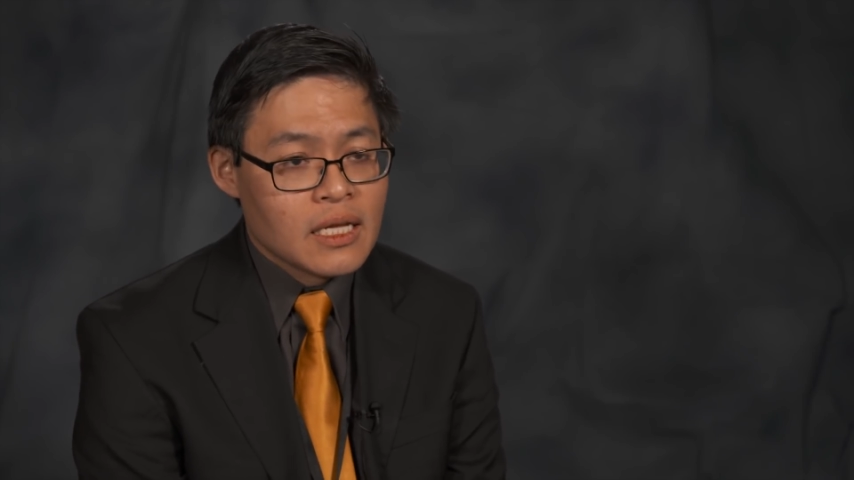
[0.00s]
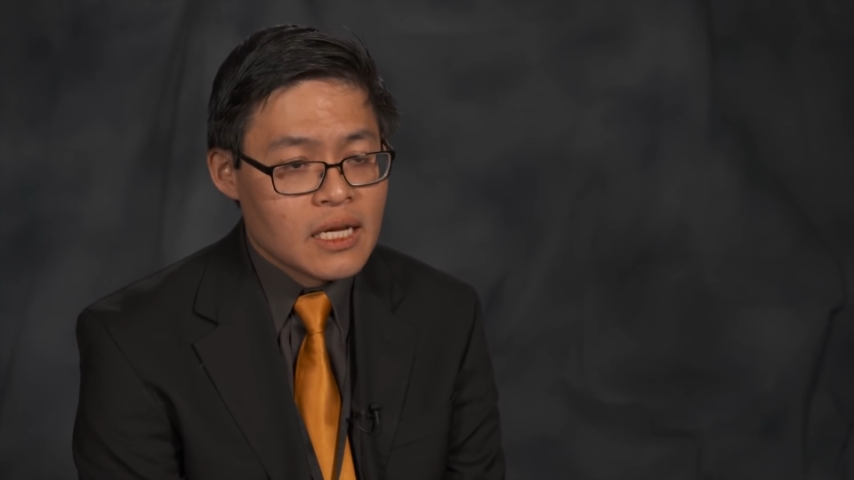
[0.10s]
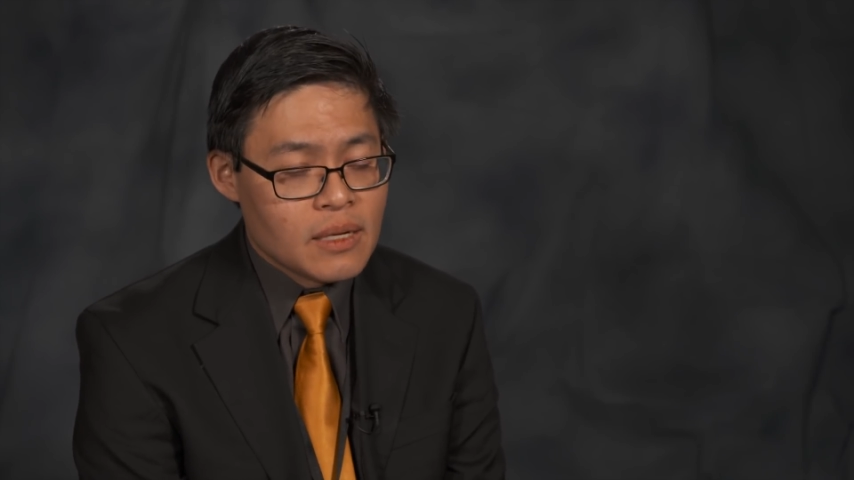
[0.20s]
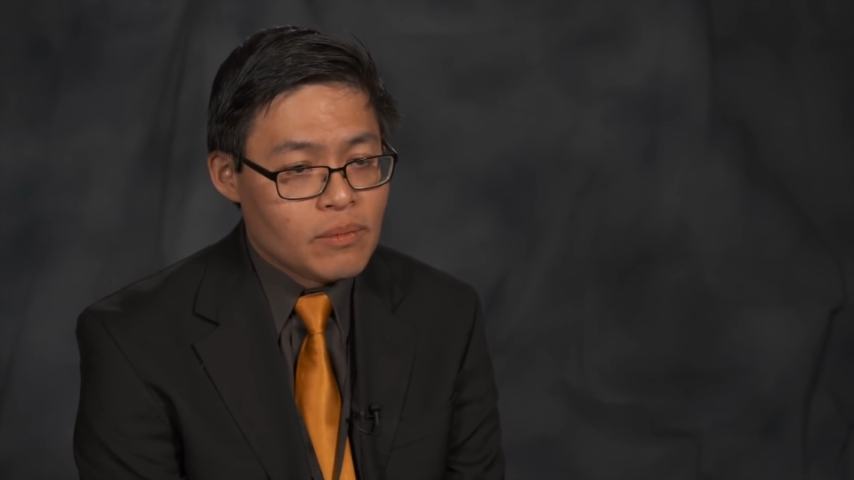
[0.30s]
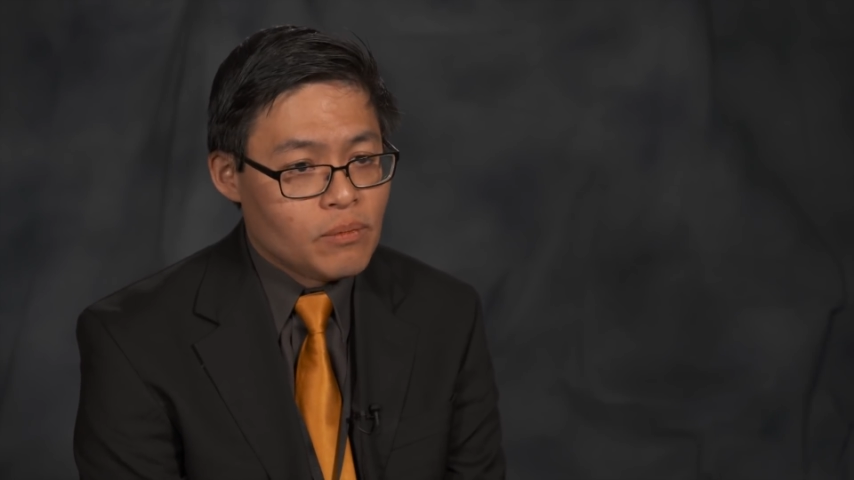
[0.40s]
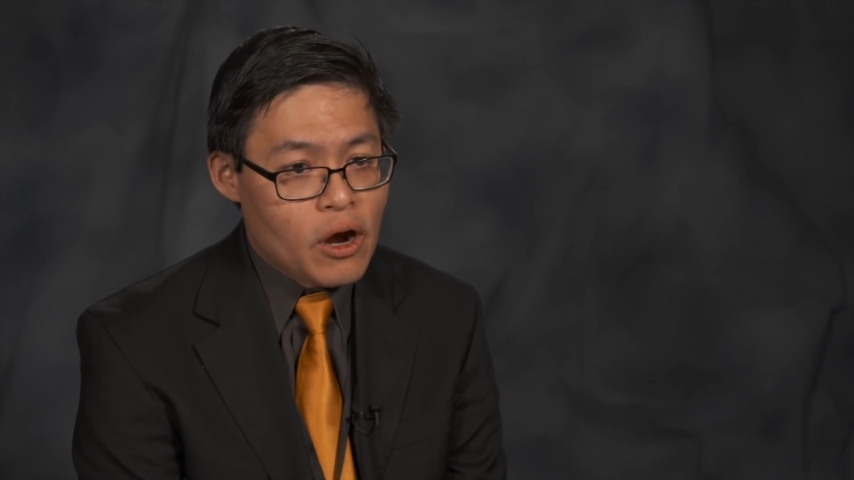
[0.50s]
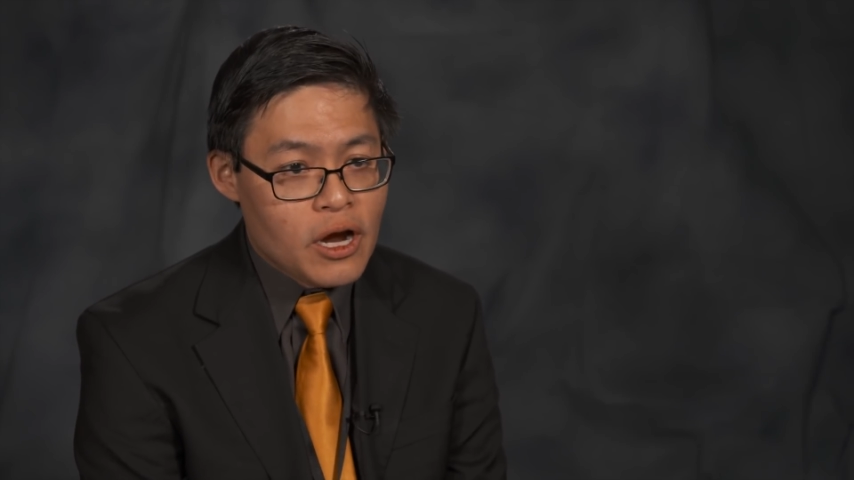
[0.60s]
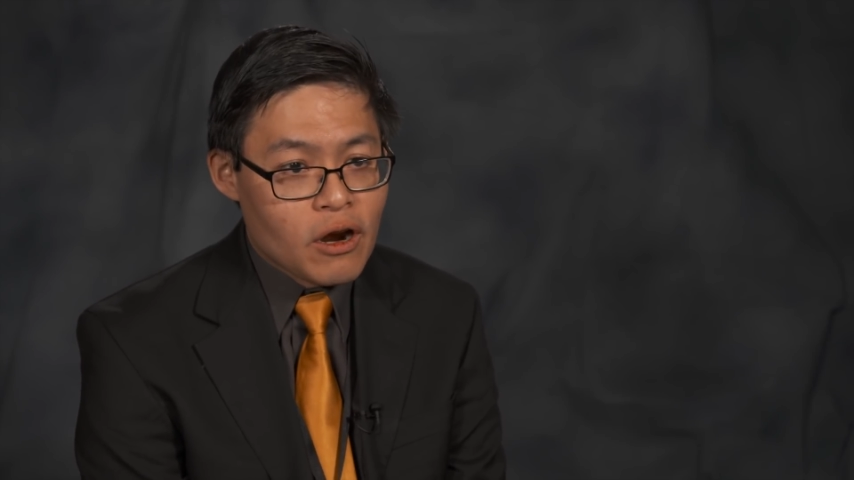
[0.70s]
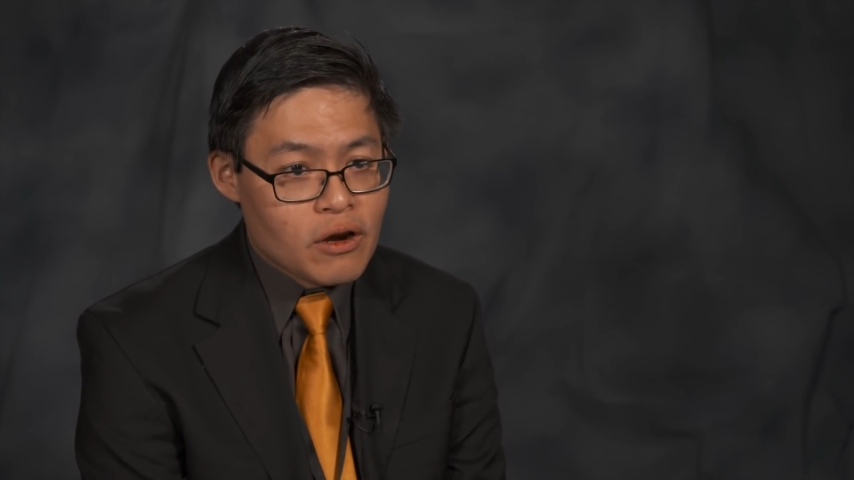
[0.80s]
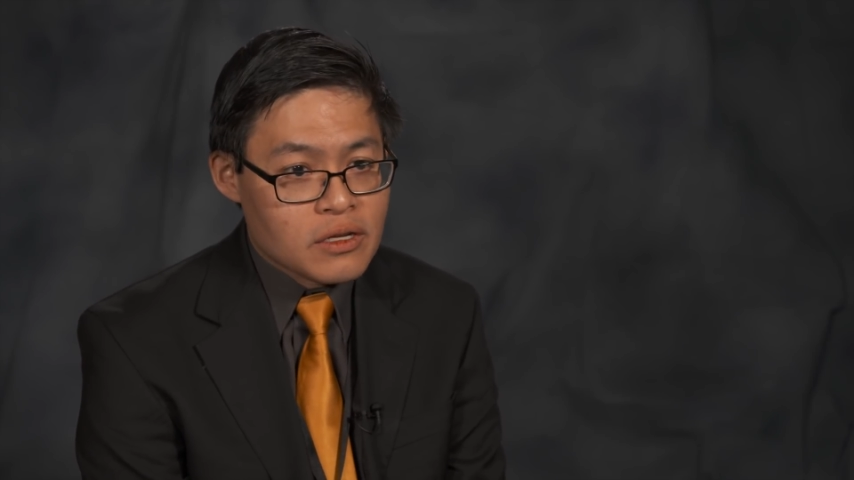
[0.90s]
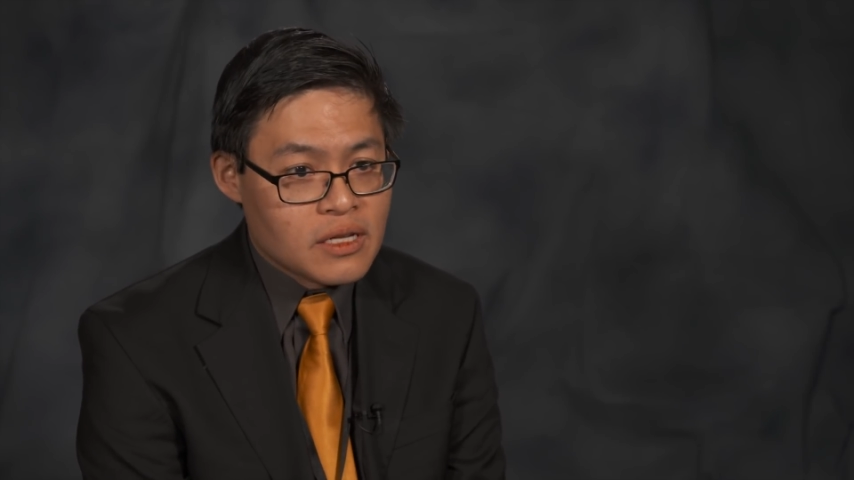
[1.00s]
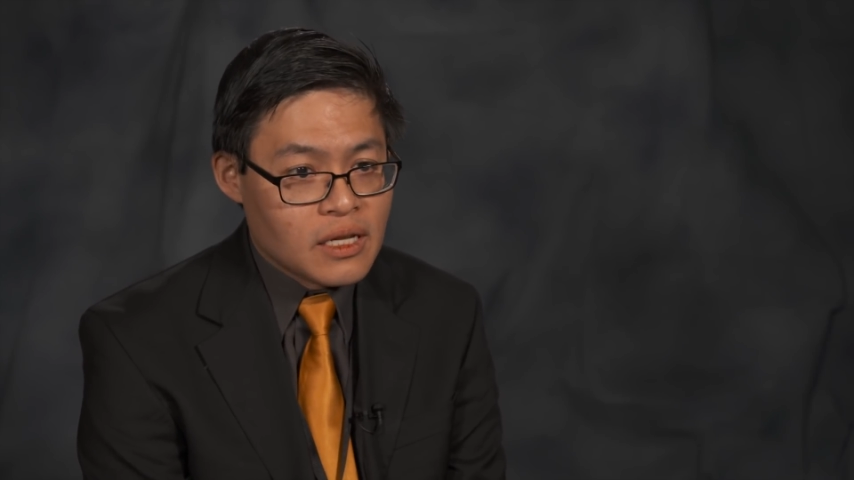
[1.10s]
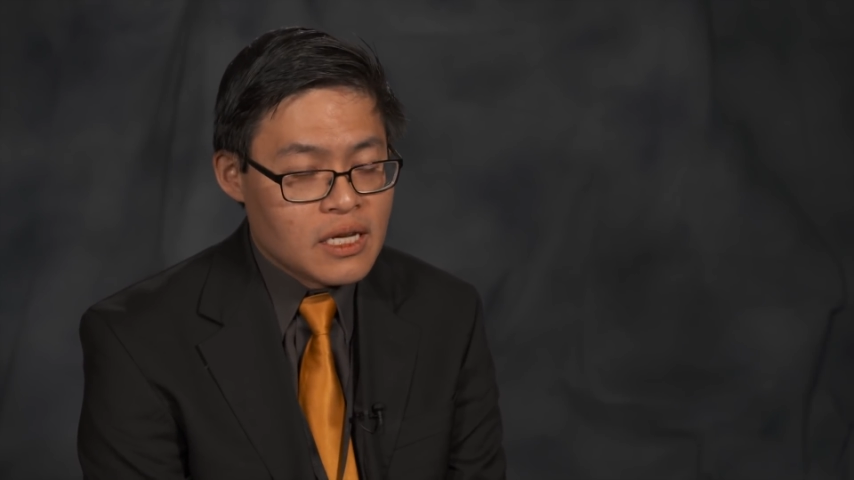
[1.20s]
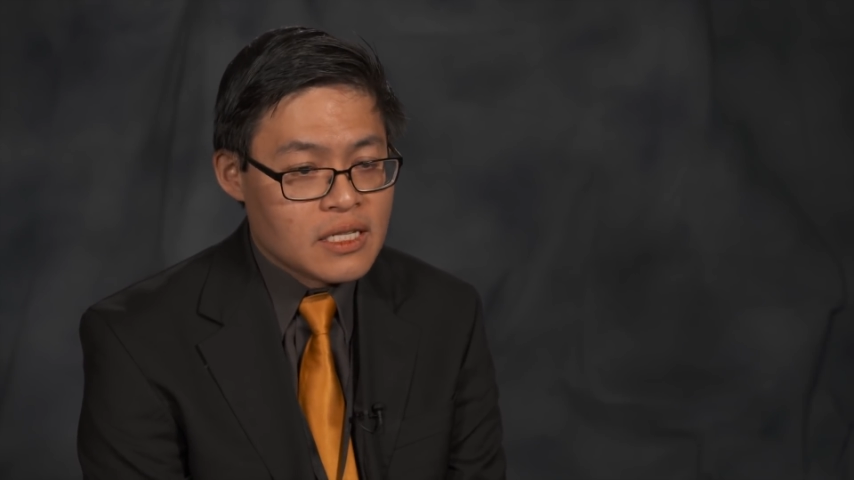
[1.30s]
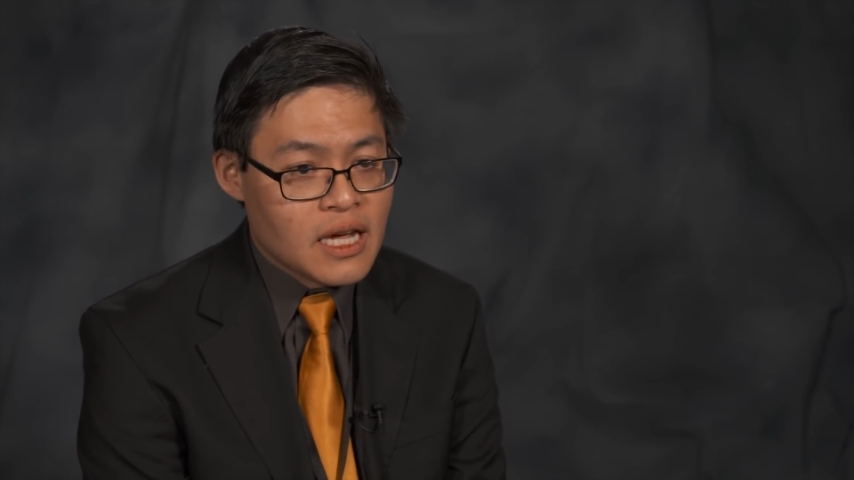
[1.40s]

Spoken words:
The agar studies